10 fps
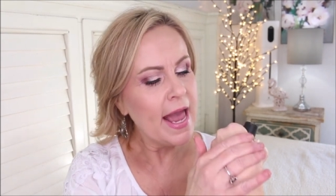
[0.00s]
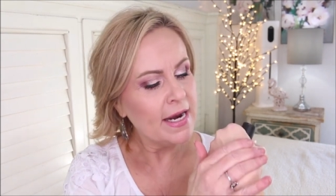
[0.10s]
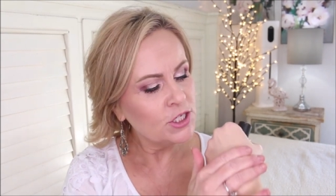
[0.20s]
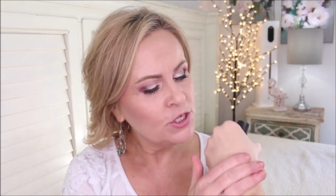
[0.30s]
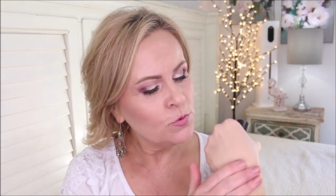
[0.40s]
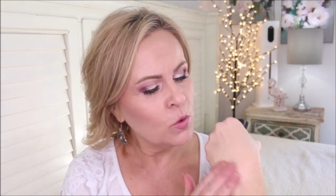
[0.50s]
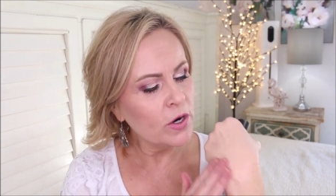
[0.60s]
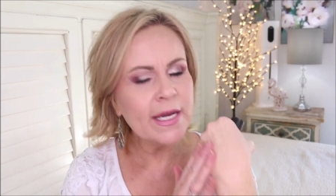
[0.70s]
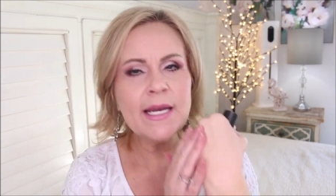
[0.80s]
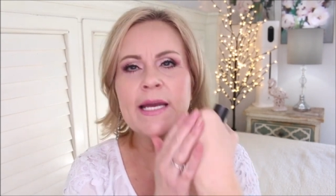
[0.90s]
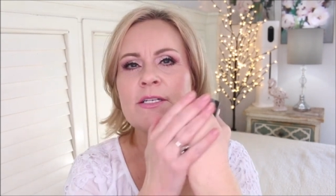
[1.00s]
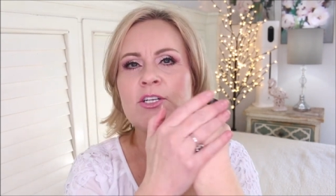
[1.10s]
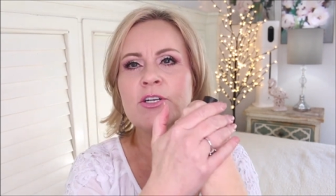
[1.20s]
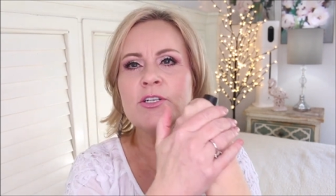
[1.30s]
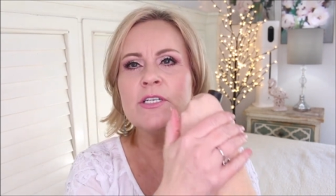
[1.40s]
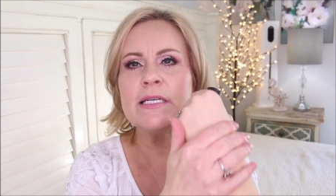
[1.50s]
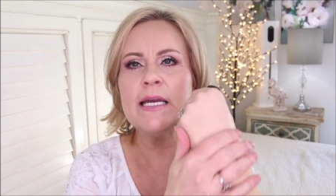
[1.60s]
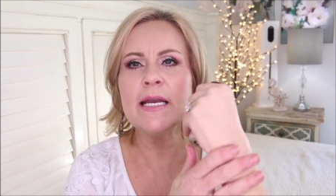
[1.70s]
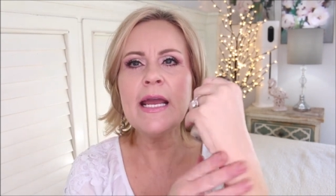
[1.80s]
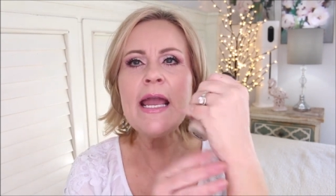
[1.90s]
And as you work it into your
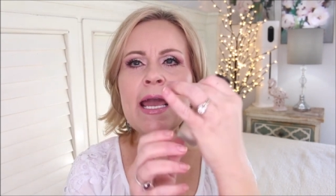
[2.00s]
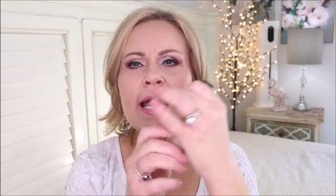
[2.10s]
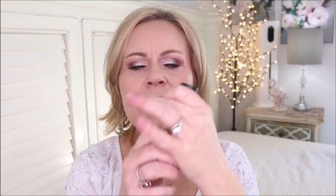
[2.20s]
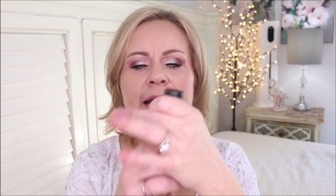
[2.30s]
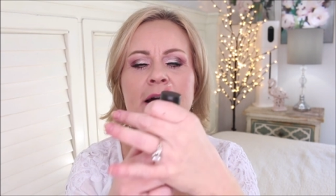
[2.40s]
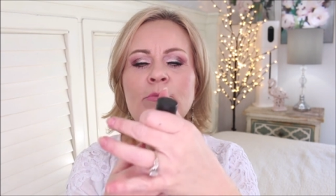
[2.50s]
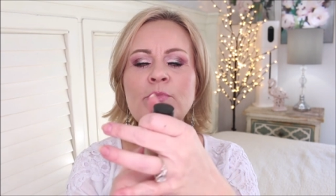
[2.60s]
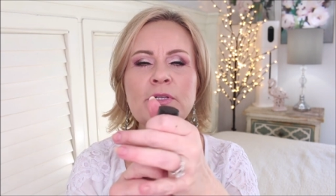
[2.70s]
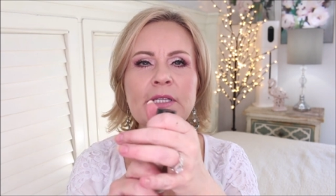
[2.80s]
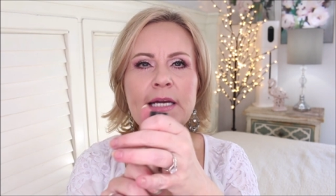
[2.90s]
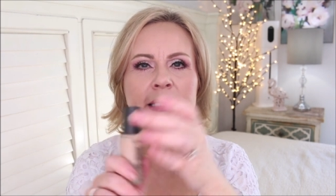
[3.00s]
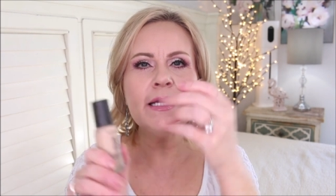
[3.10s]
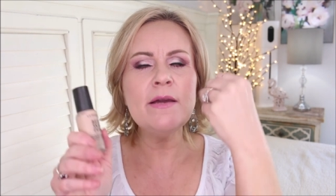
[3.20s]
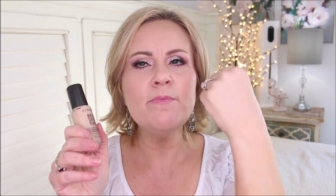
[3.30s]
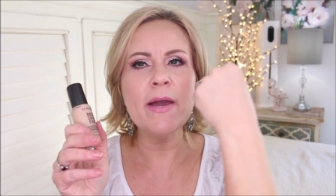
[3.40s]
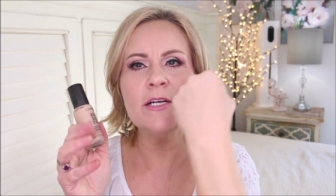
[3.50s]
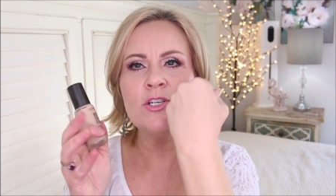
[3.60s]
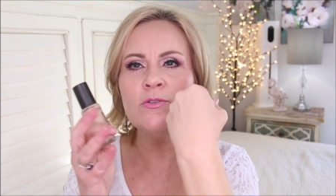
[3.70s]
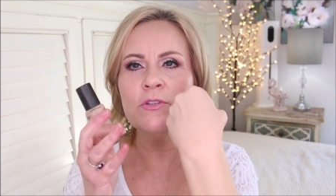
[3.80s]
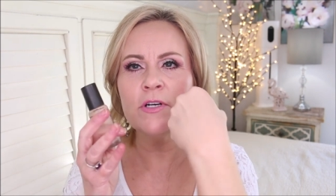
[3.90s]
skin, it completely
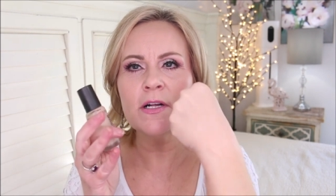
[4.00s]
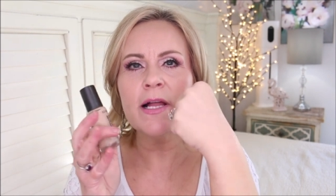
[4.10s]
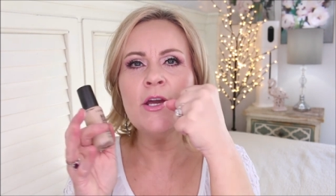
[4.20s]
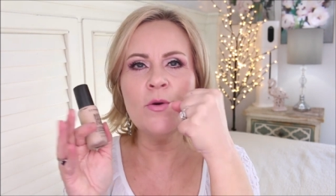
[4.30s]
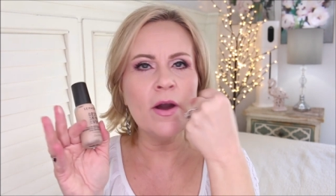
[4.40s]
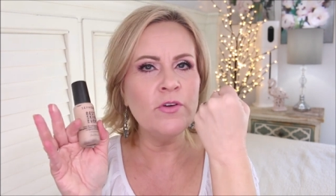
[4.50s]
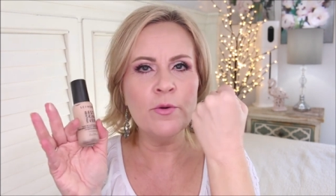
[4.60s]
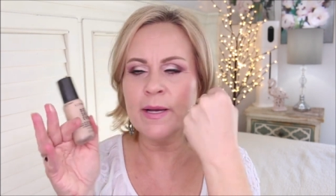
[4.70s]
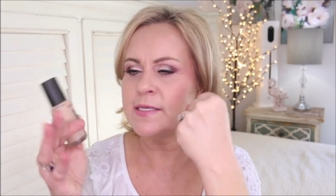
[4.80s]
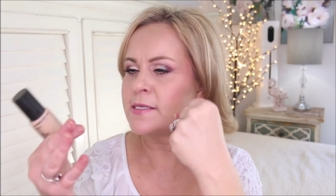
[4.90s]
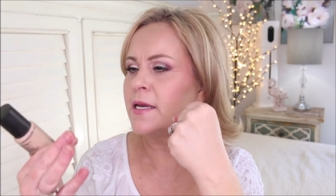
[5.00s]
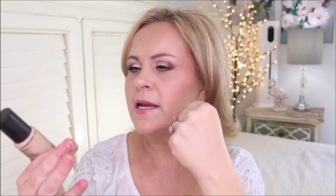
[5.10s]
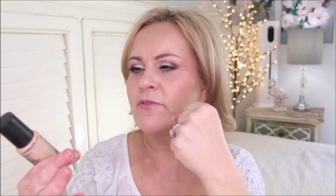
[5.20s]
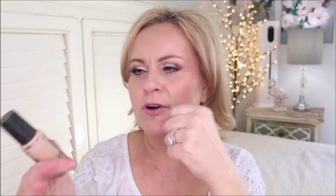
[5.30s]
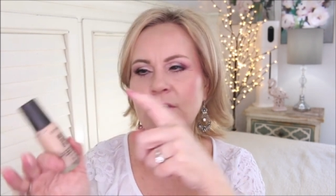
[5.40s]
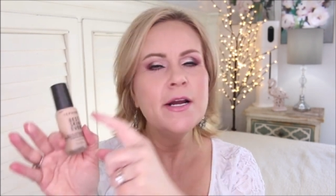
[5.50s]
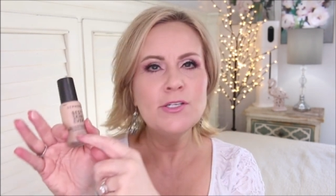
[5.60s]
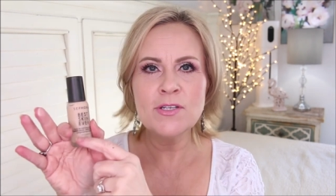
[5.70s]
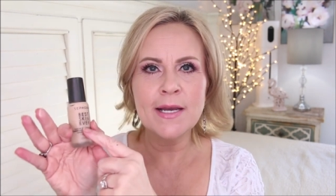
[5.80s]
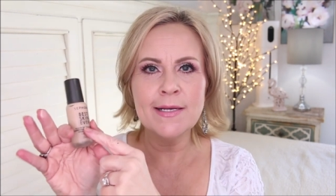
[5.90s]
makes you look like you have your best skin ever,
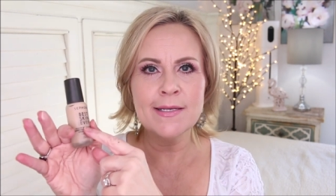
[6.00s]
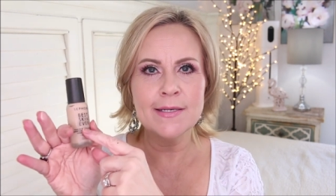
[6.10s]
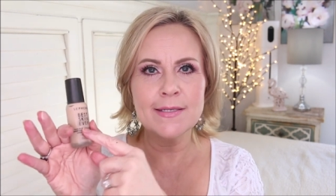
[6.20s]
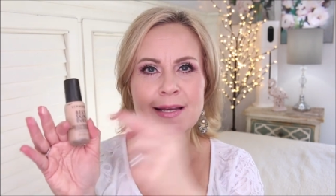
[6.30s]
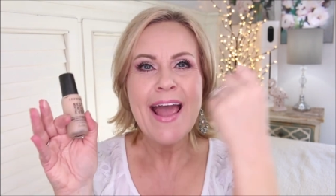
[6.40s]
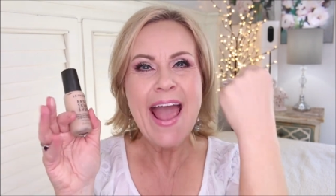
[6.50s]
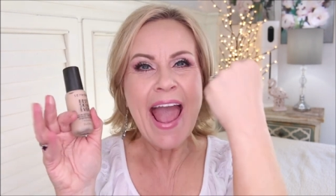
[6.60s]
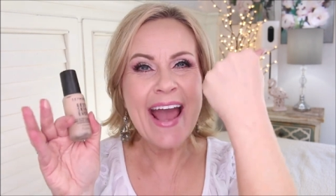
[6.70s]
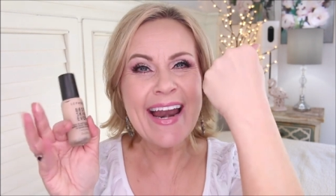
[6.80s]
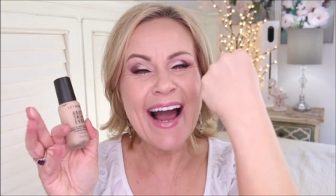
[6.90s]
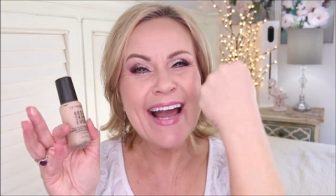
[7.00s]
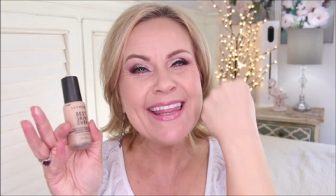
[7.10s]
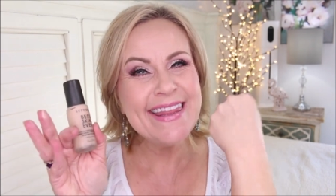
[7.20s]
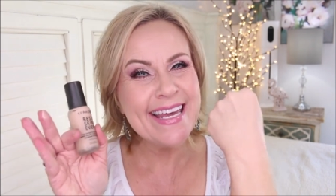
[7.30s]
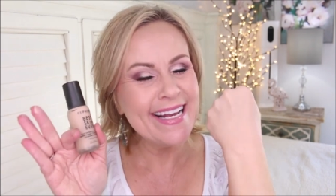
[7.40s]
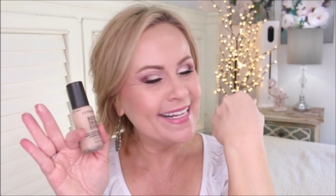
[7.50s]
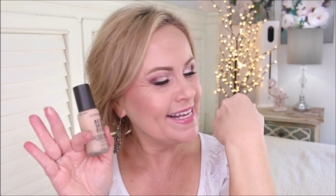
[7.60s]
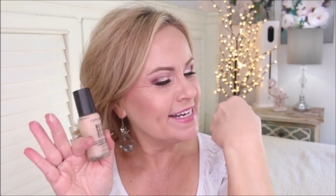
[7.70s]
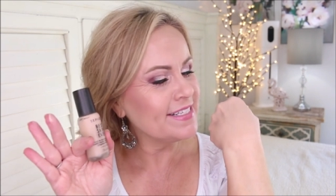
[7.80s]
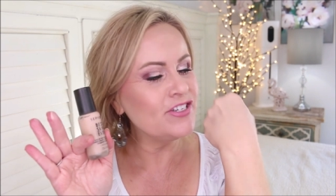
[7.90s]
just like it says. And I think
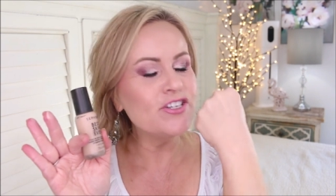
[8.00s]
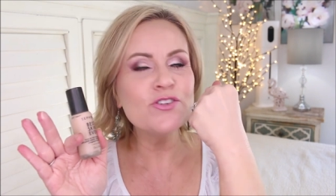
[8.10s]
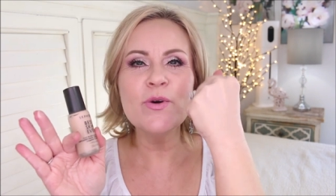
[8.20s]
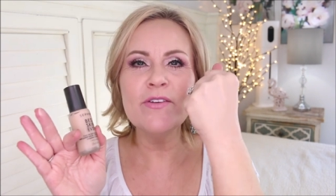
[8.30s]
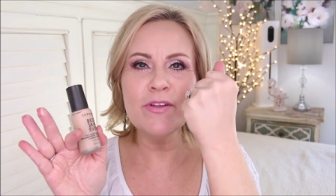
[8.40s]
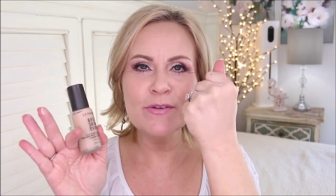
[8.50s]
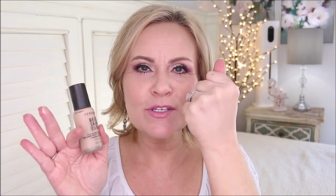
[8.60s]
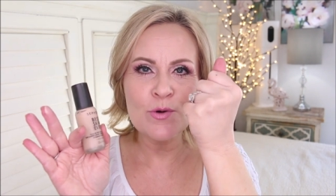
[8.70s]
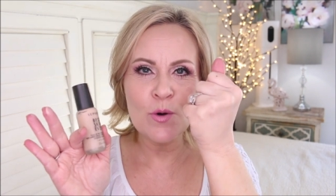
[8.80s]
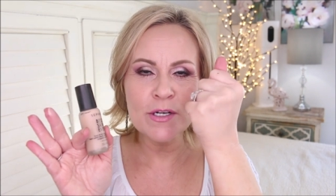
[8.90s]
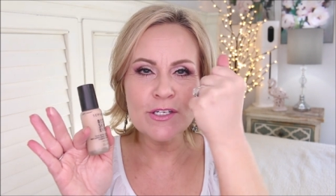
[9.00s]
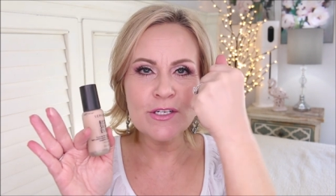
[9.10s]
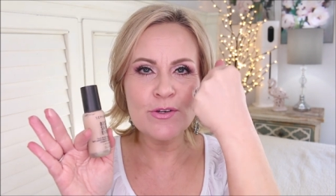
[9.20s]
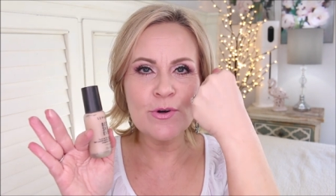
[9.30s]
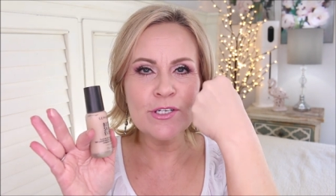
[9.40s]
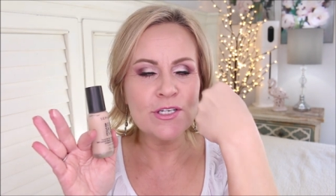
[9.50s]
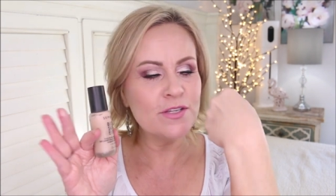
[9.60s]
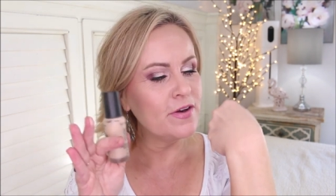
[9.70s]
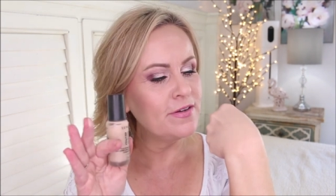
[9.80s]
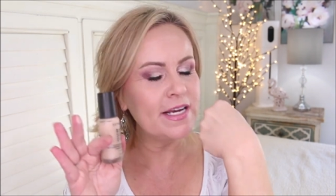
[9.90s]
that it's just one of those gorgeous, gorgeous
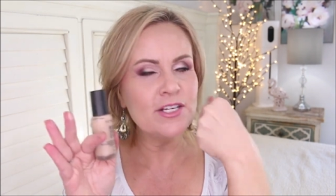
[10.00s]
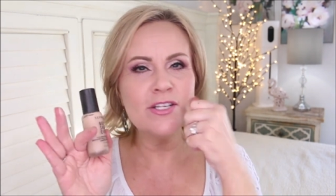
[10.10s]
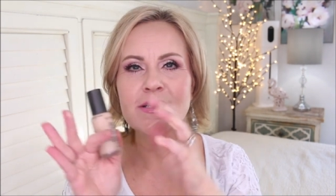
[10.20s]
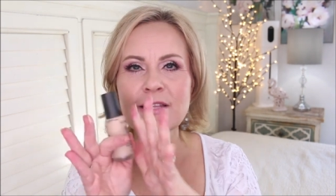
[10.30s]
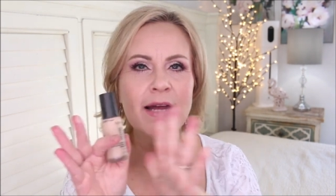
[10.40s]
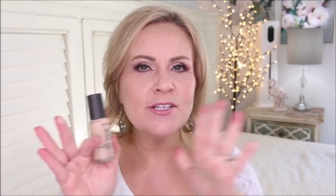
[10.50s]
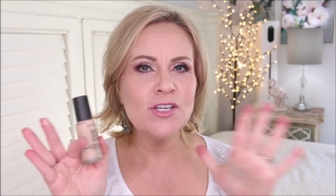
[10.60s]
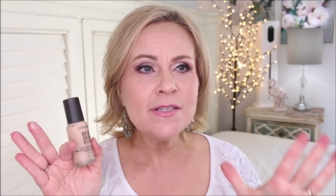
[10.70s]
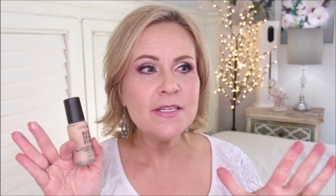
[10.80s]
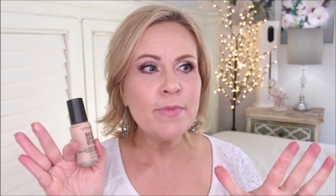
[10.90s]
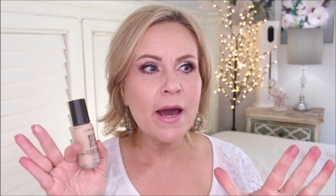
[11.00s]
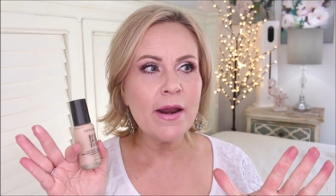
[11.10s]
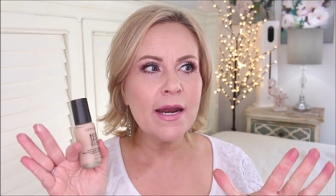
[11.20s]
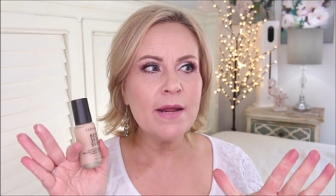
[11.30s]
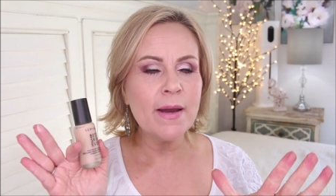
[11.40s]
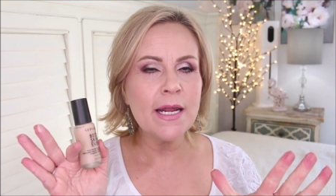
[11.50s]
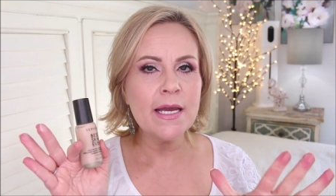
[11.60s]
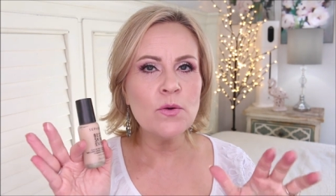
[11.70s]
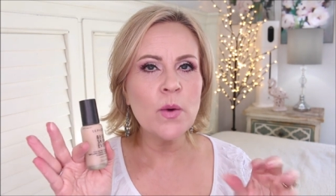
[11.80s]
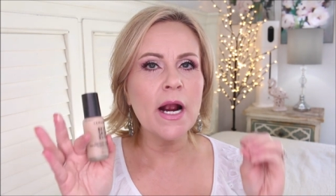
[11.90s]
foundations that just about anybody
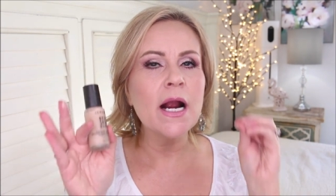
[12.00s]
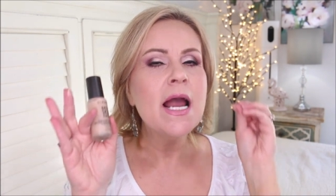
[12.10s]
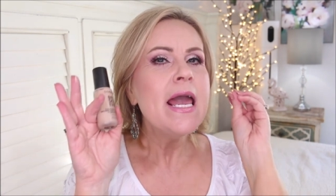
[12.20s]
can wear